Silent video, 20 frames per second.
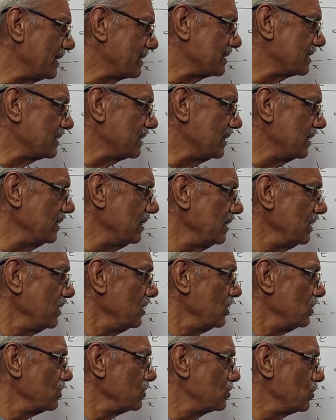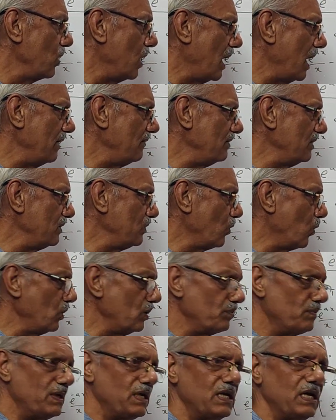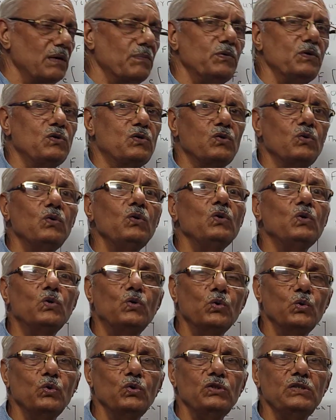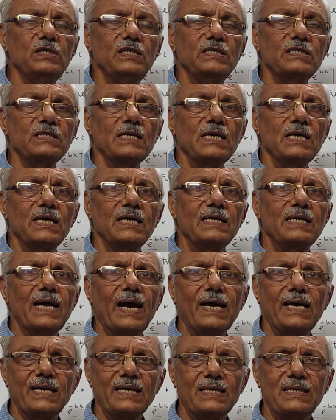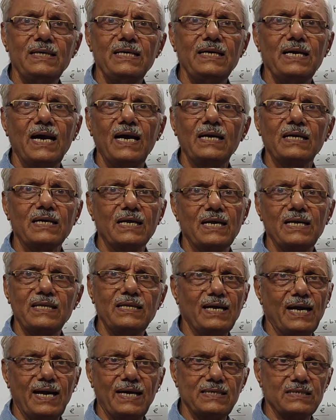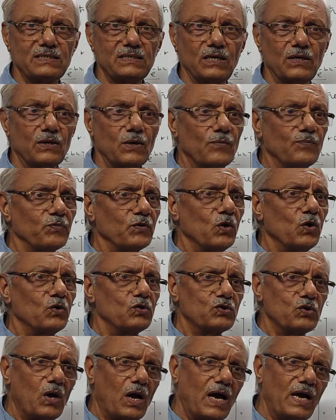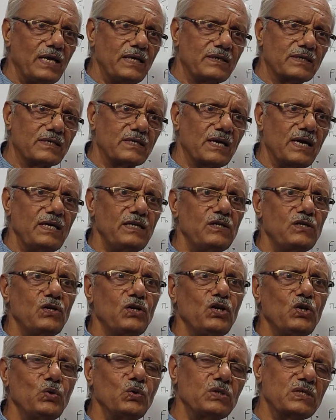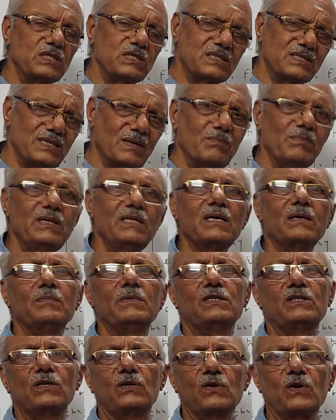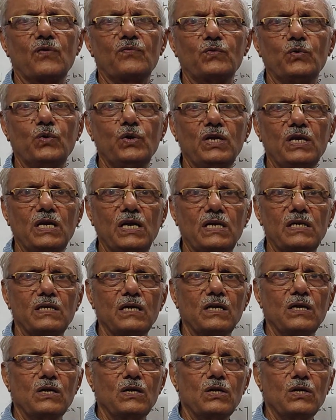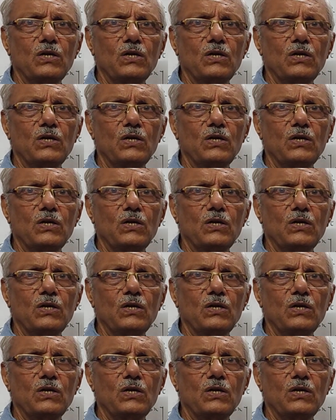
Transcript: x, so I will not be able to do this directly and get the answer. So I try to use some other method of doing it